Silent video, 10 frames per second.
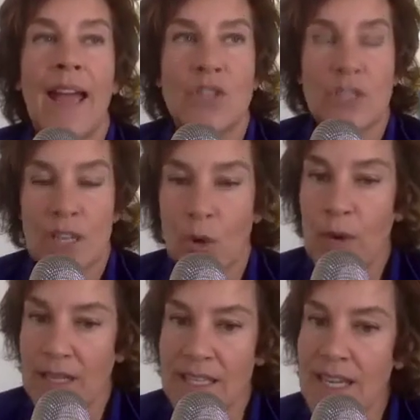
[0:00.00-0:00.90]
just a
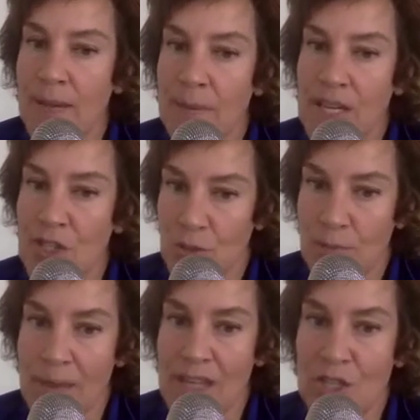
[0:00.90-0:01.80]
quick tip, because you
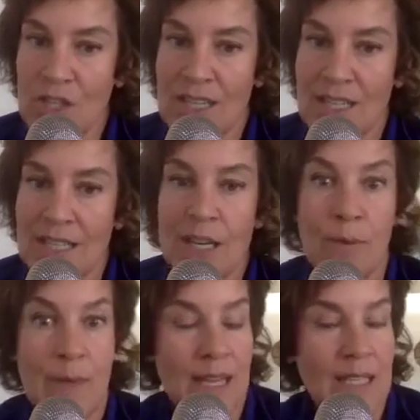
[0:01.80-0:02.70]
mentioned,
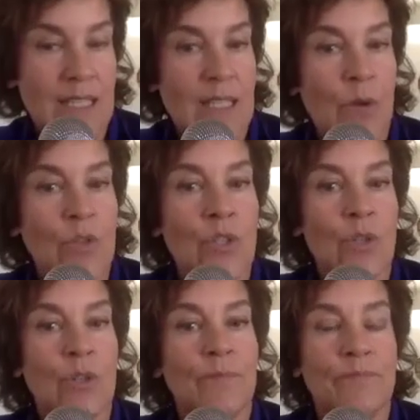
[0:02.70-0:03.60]
make it
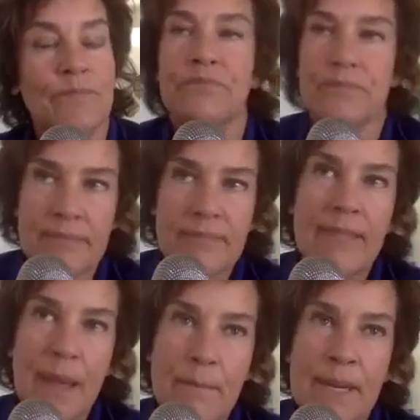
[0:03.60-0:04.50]
social,
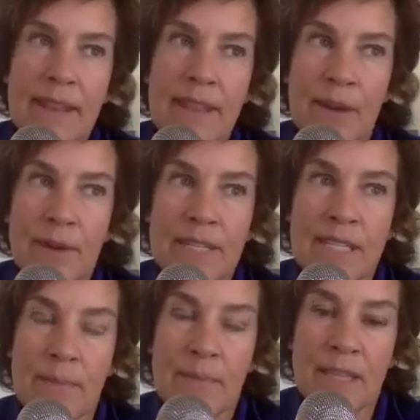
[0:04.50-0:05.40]
but there
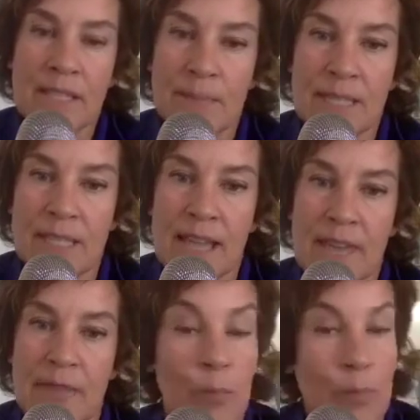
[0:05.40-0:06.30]
is something to be
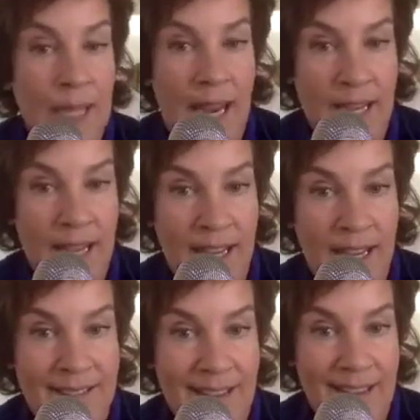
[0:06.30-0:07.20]
said for planning
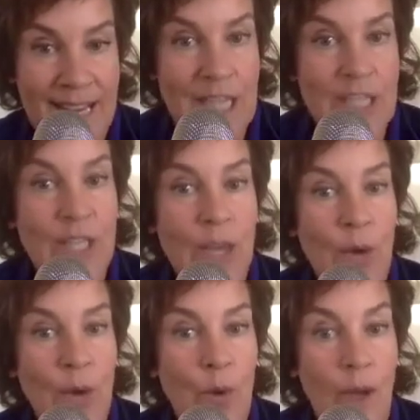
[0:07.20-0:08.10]
it.
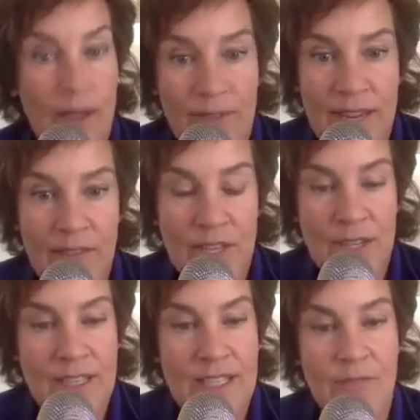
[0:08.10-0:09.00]
So I've given
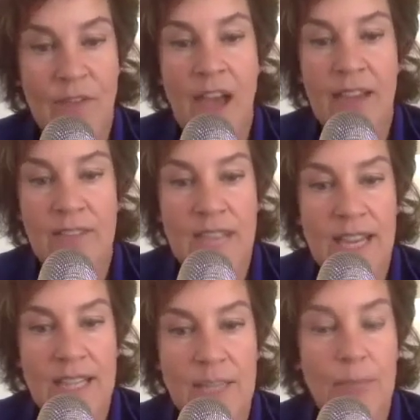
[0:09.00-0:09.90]
you these 5
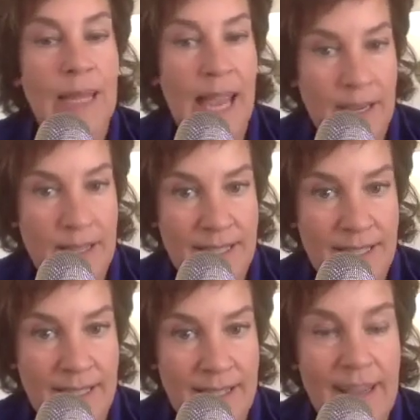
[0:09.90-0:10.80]
days planned.
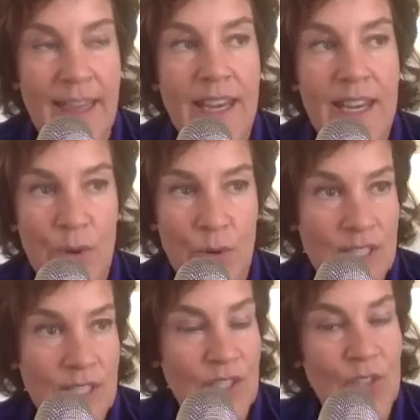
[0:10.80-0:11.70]
That
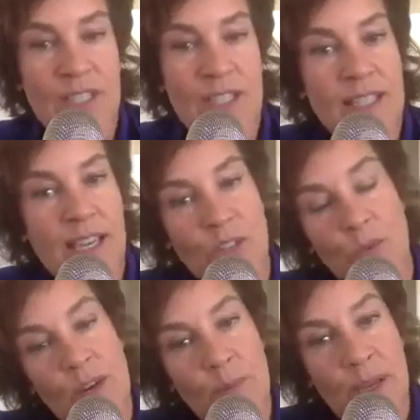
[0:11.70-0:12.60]
increases your
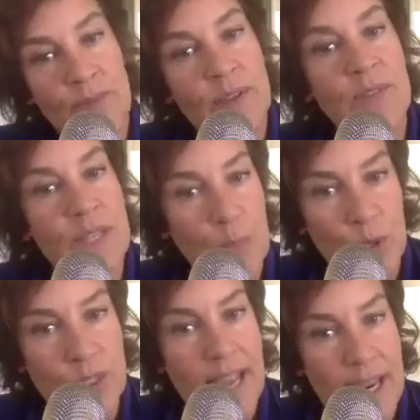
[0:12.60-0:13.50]
success rate by
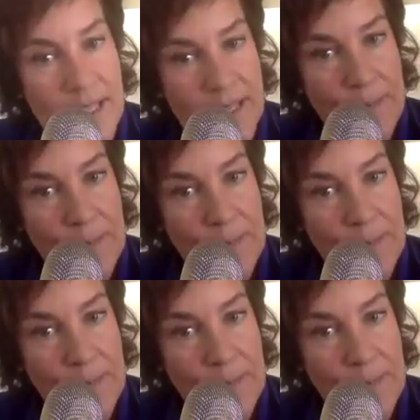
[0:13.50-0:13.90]
50%.